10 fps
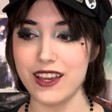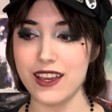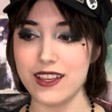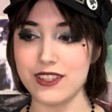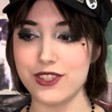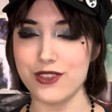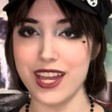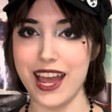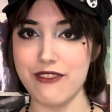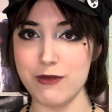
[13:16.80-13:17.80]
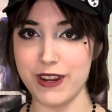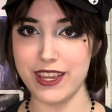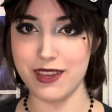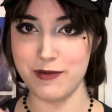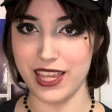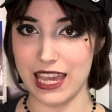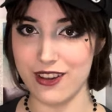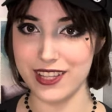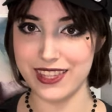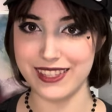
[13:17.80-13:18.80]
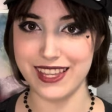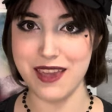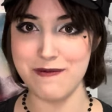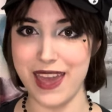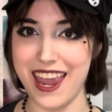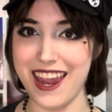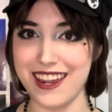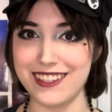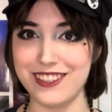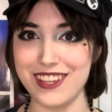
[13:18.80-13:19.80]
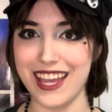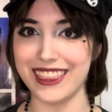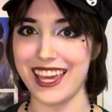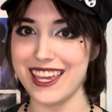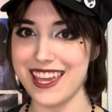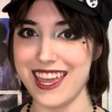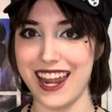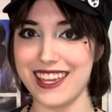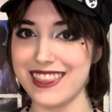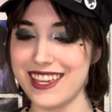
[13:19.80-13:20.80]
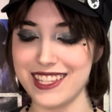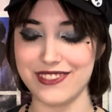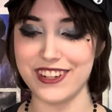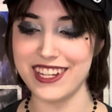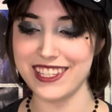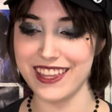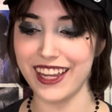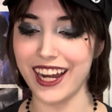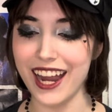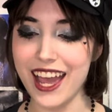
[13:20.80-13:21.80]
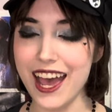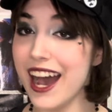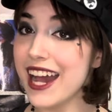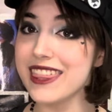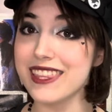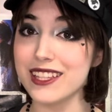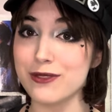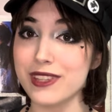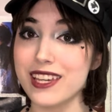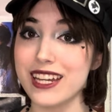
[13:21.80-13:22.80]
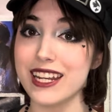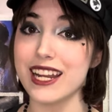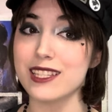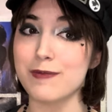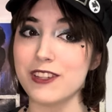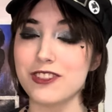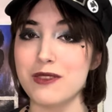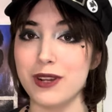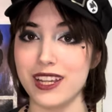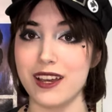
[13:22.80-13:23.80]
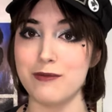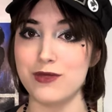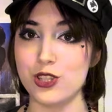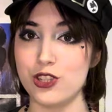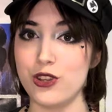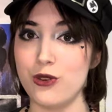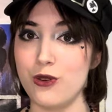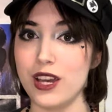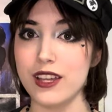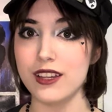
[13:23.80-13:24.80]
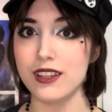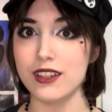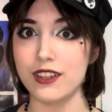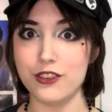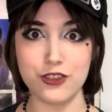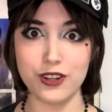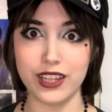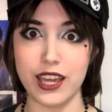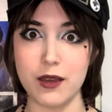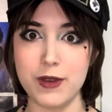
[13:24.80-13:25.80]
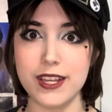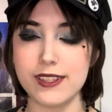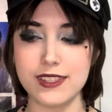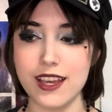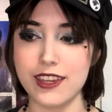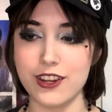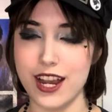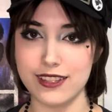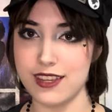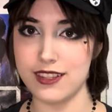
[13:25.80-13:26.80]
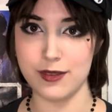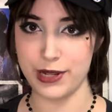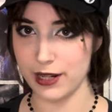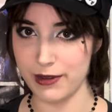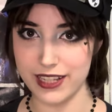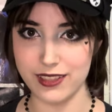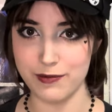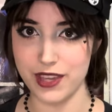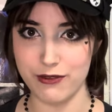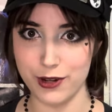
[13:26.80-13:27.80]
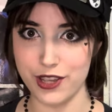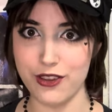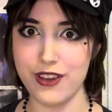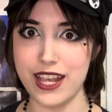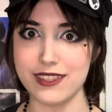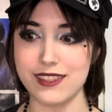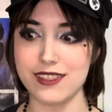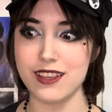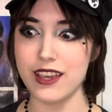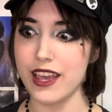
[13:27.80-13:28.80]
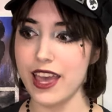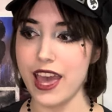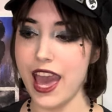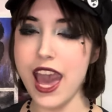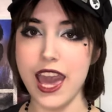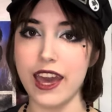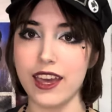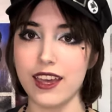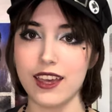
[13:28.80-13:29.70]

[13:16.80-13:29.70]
so that everybody can be like on the same page and like getting things for each other, I think that's really good. And especially when it comes to journaling, because it's not like you're asking somebody to buy something for you. It's, hey,